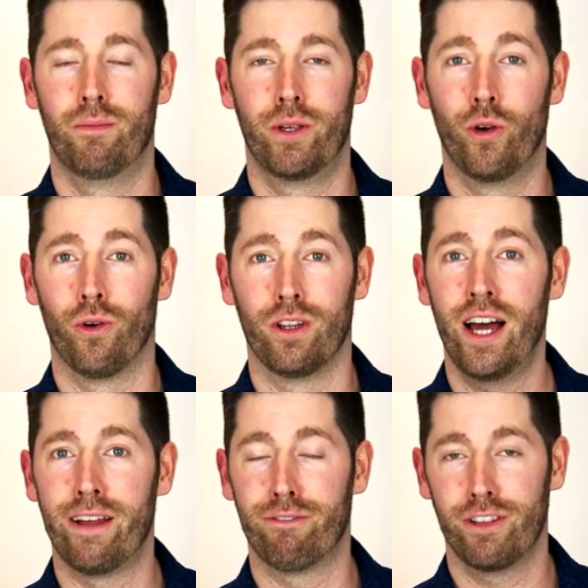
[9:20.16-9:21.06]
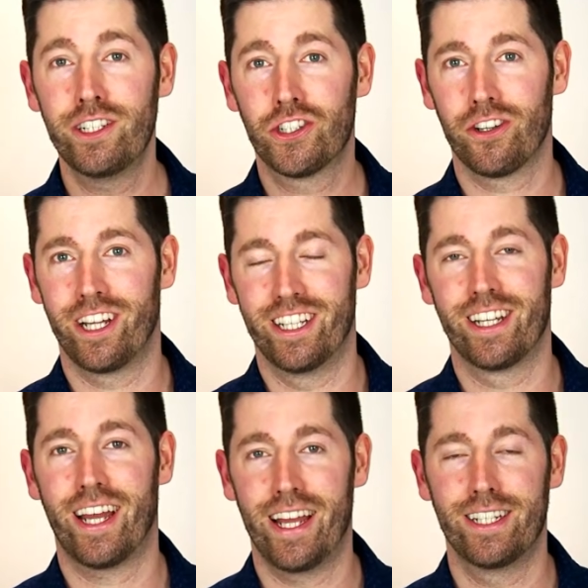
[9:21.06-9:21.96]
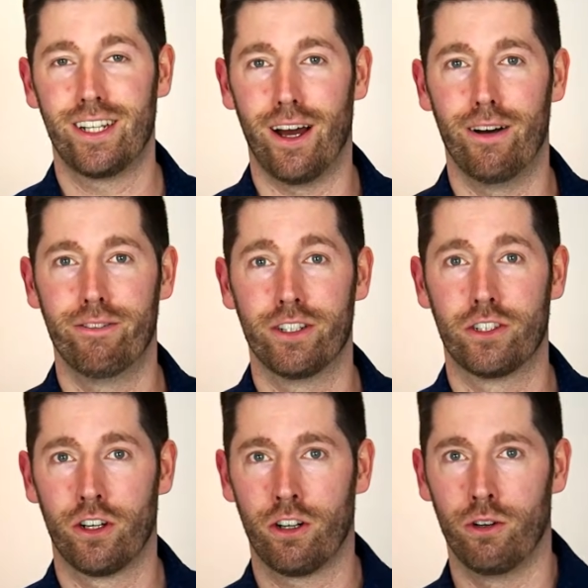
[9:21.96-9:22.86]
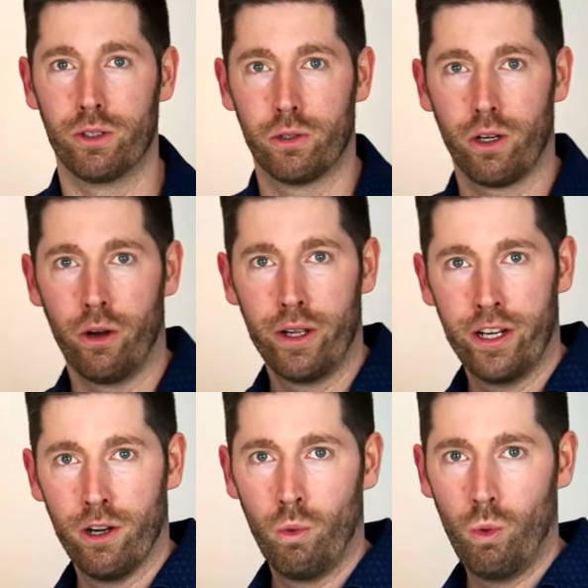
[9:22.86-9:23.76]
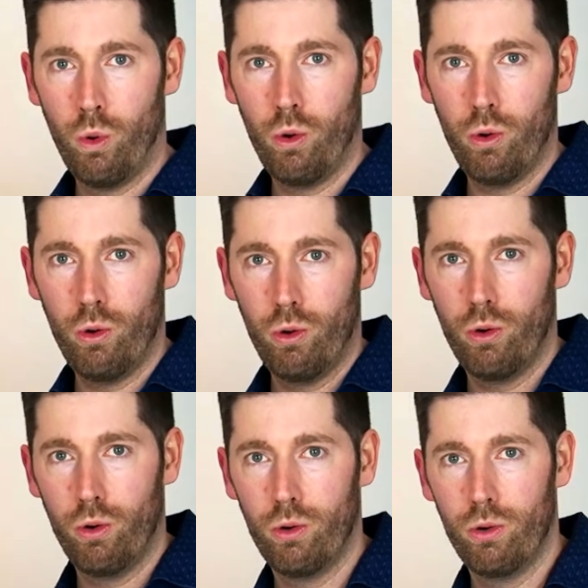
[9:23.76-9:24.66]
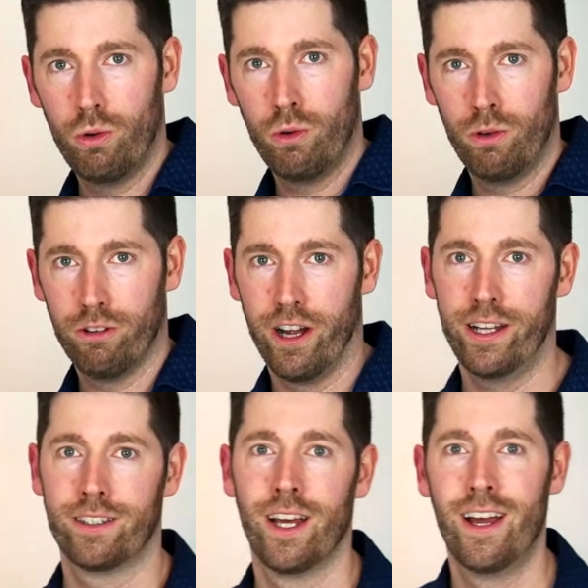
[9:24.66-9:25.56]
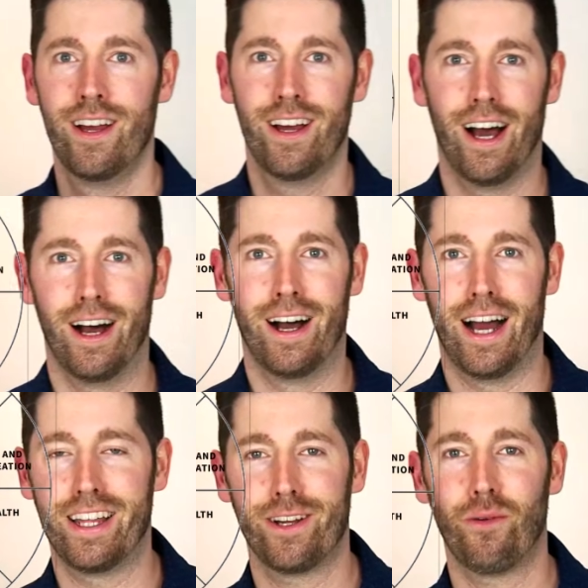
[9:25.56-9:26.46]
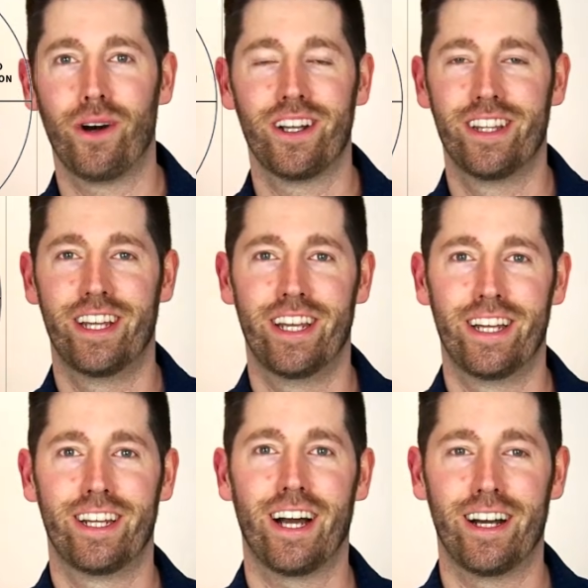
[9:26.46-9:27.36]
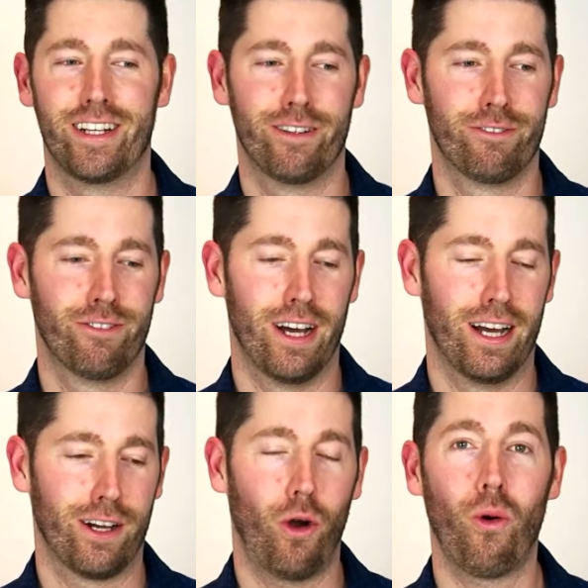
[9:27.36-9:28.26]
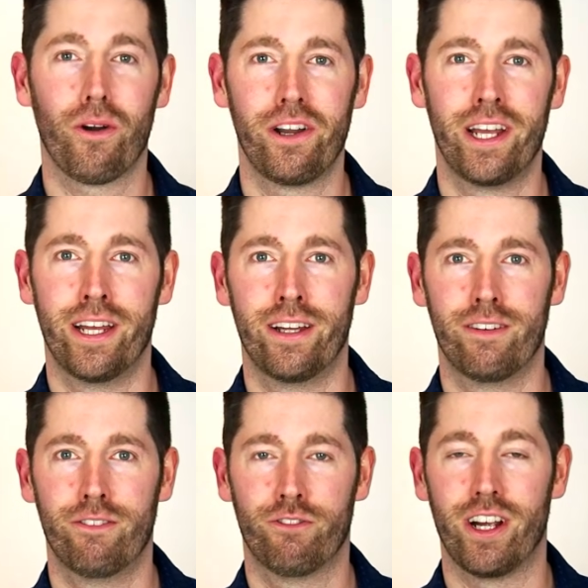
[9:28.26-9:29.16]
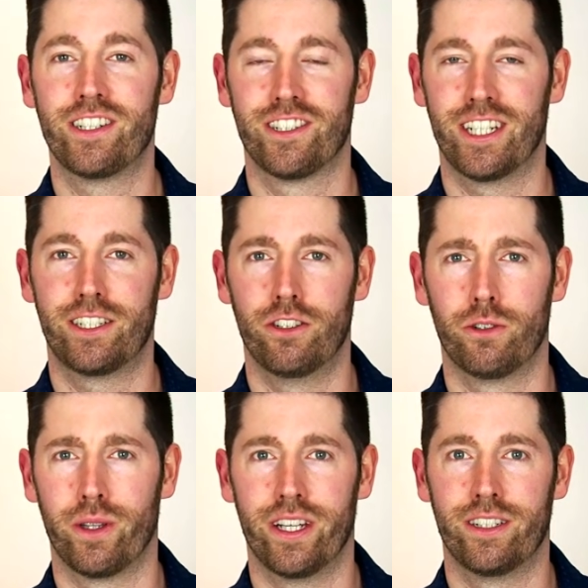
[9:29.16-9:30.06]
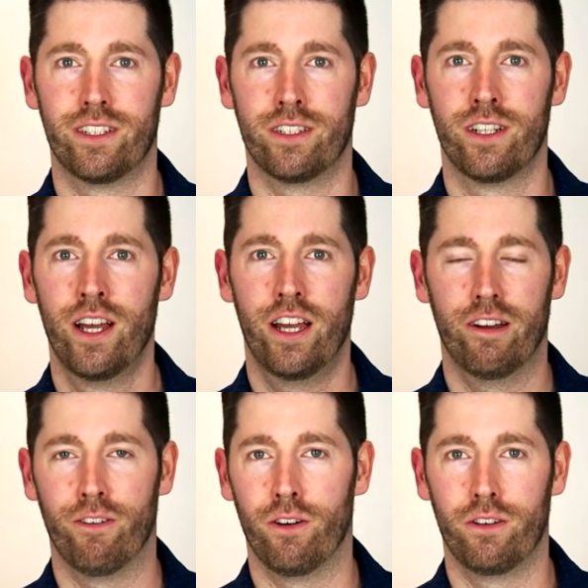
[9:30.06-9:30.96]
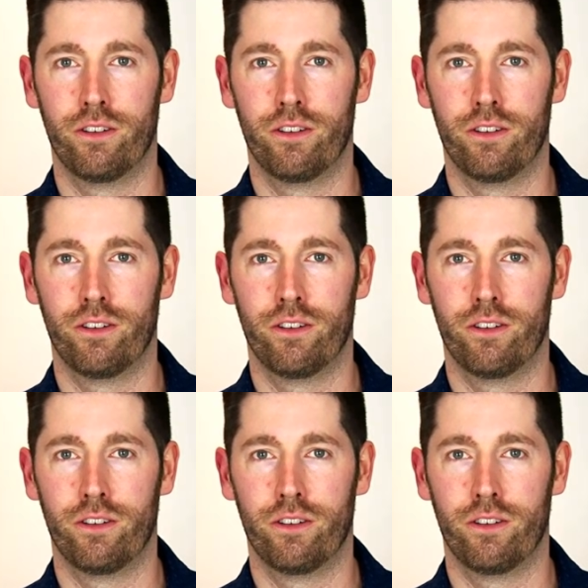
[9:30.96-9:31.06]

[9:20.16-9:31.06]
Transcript: your life. Literally, in the case of the circle, which will go here, woo, right? I think one of the kind of corny phrases that's used with this is if a